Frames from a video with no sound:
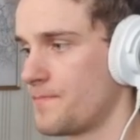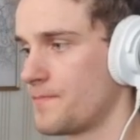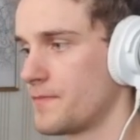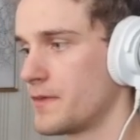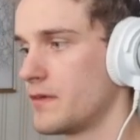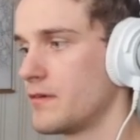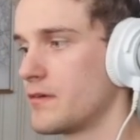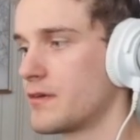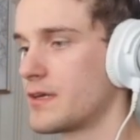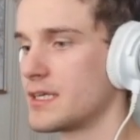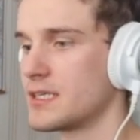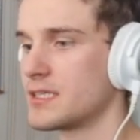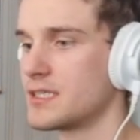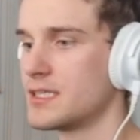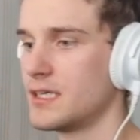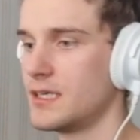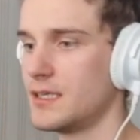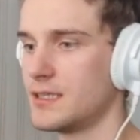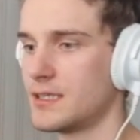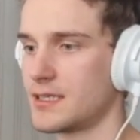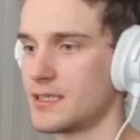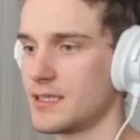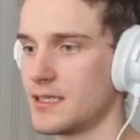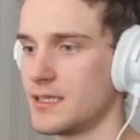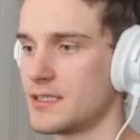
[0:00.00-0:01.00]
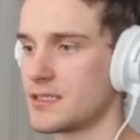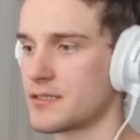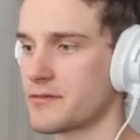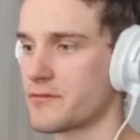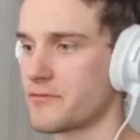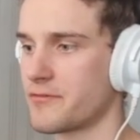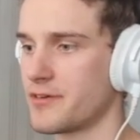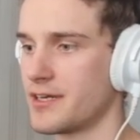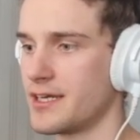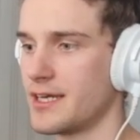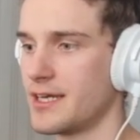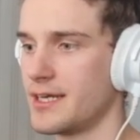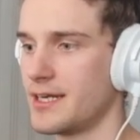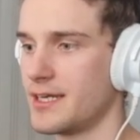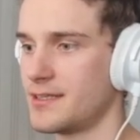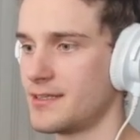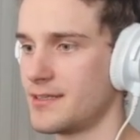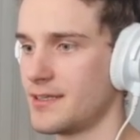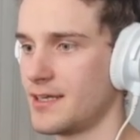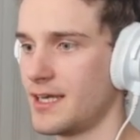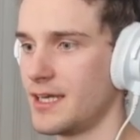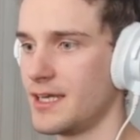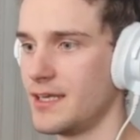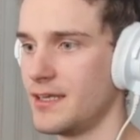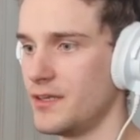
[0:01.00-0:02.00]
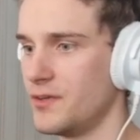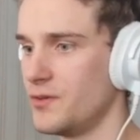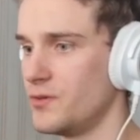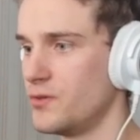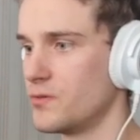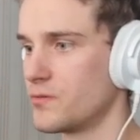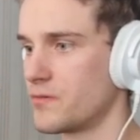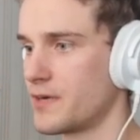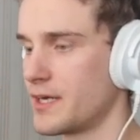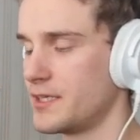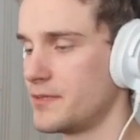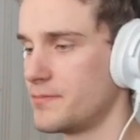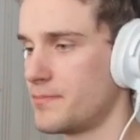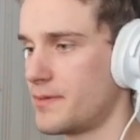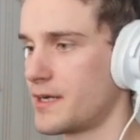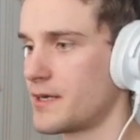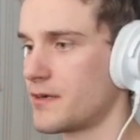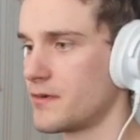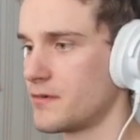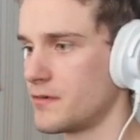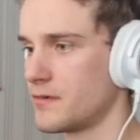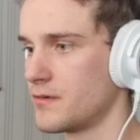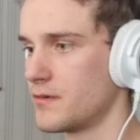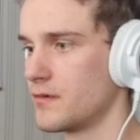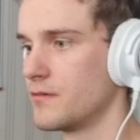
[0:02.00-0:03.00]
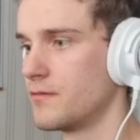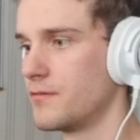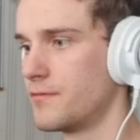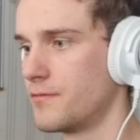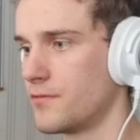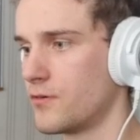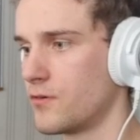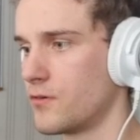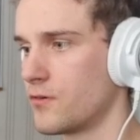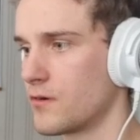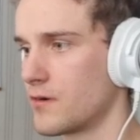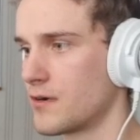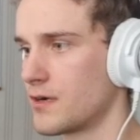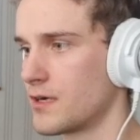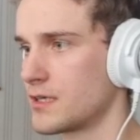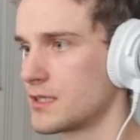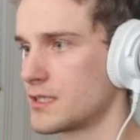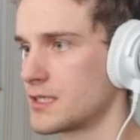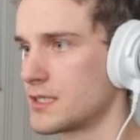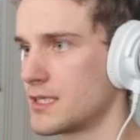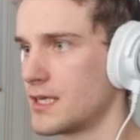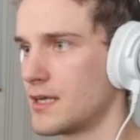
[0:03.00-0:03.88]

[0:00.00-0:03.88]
you can see that it's created a new rate pattern for us,